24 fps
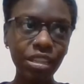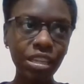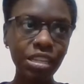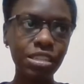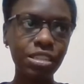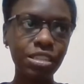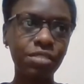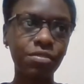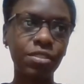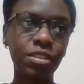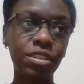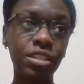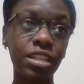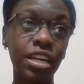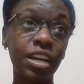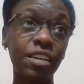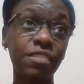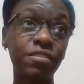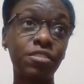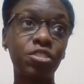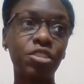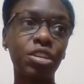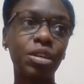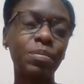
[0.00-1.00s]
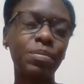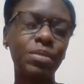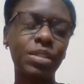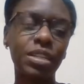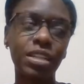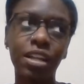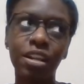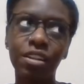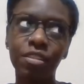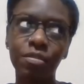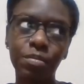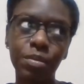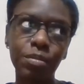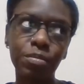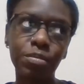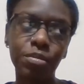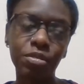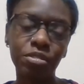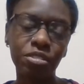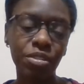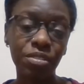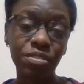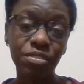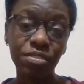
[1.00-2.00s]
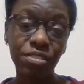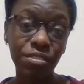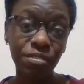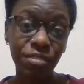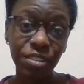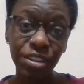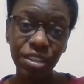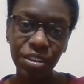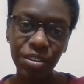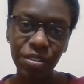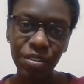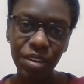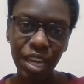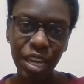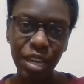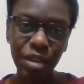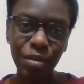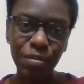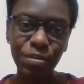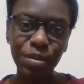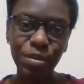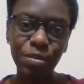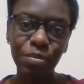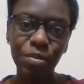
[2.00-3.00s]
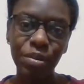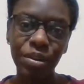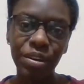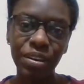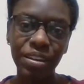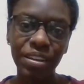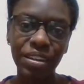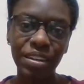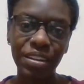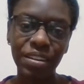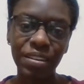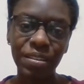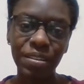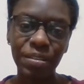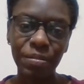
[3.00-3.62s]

is for live streams. A lot of people know it for video games, but